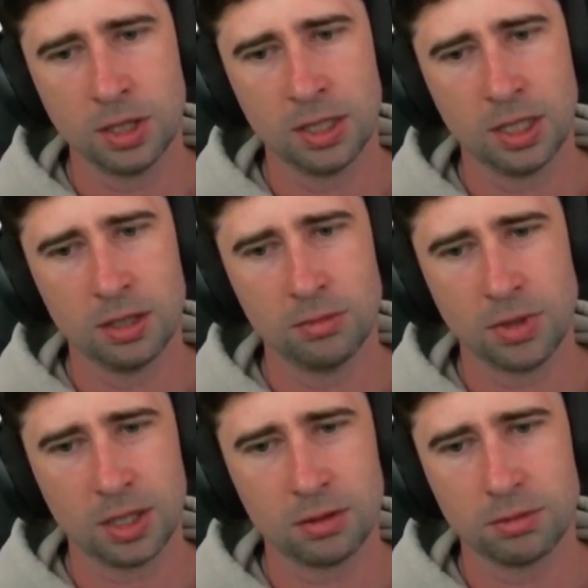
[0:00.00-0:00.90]
And then,
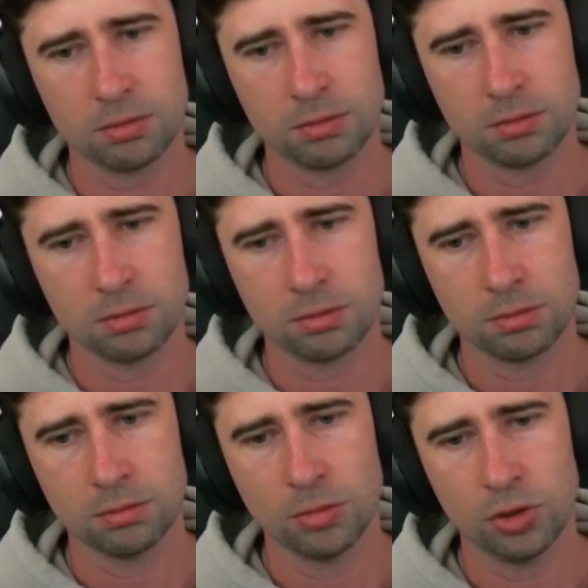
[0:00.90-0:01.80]
like,
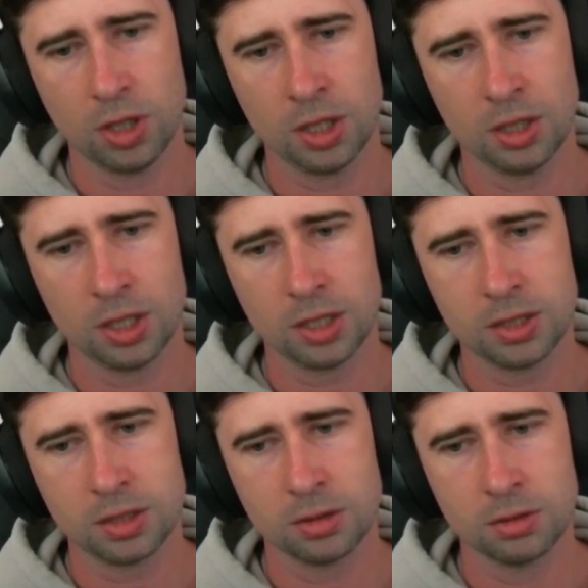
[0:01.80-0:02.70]
Moon Knight, I
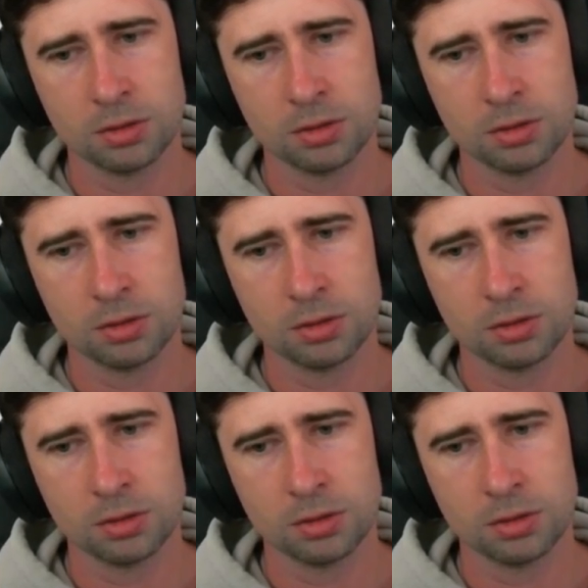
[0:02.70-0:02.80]
guess.